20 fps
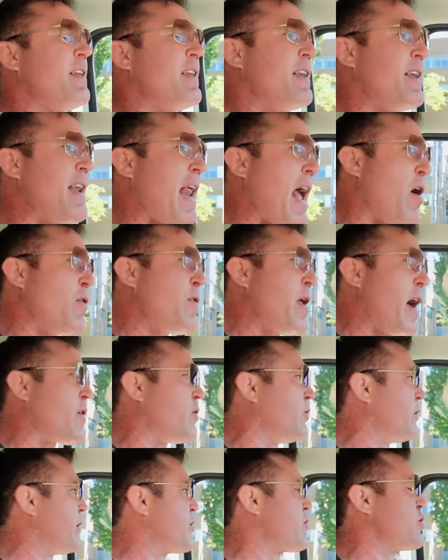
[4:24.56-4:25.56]
Now, not
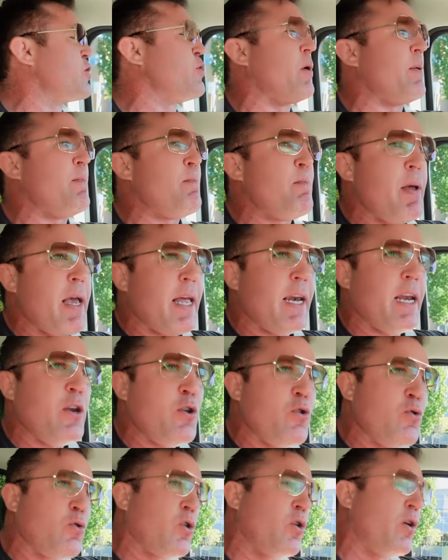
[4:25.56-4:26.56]
only are you admitting
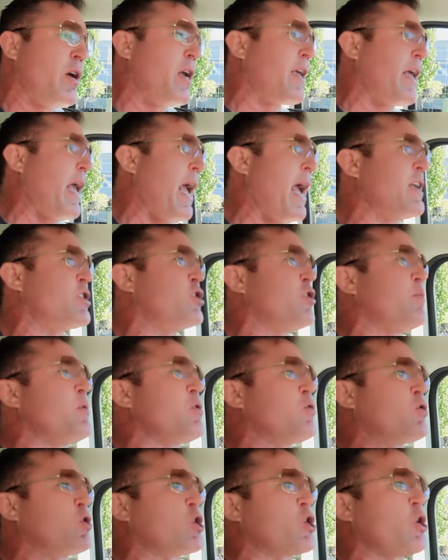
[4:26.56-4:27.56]
you couldn't catch them,
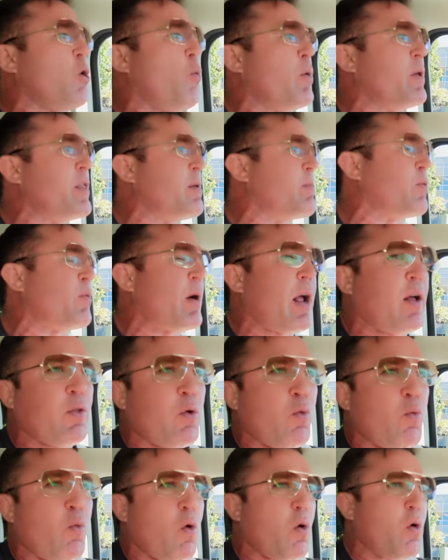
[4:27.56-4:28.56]
you're showing them around
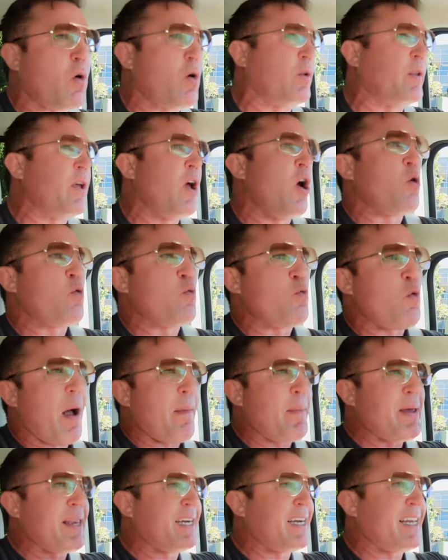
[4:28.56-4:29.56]
the world,
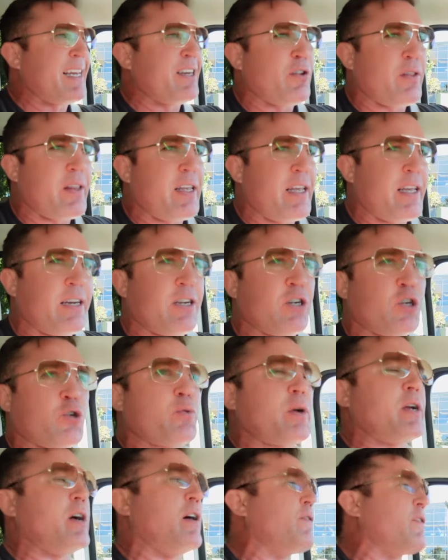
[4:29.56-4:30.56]
rubbing it into the
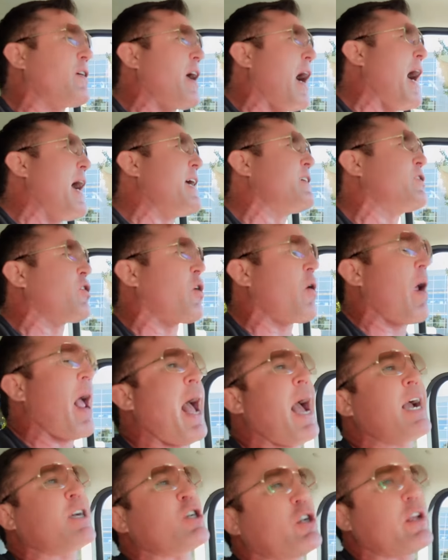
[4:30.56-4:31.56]
industry of guys that are
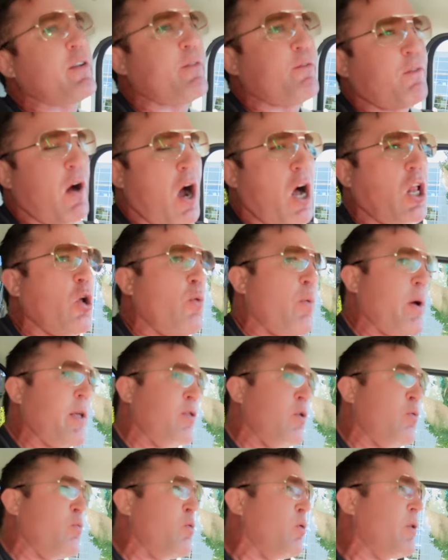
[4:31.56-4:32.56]
actually following
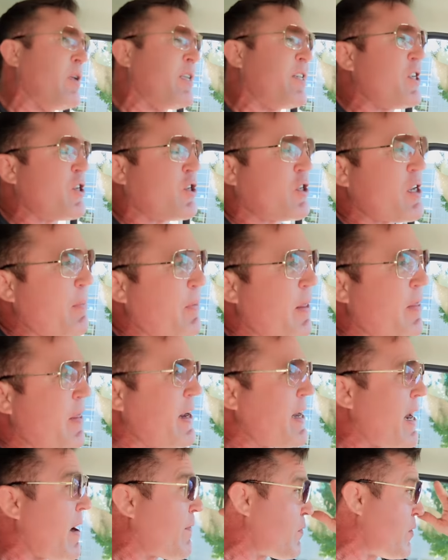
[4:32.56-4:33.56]
the rule. It's just something they
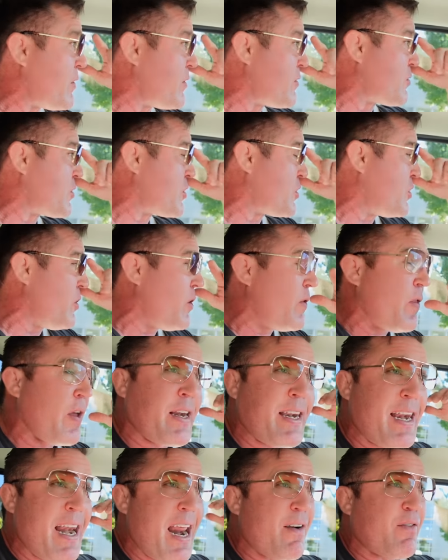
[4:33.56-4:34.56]
never understood.
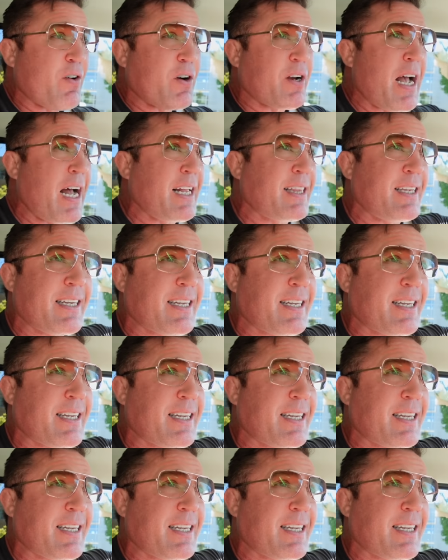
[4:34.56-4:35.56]
They never got this
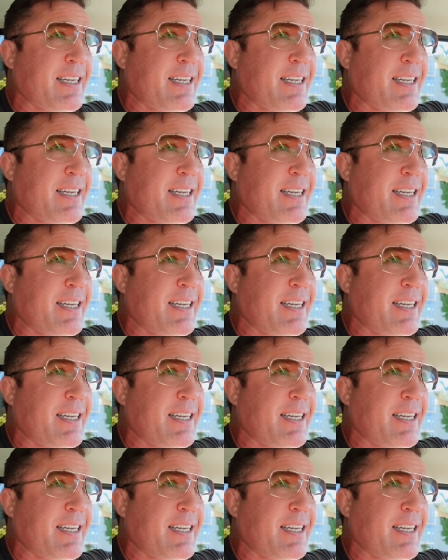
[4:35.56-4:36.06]
concept.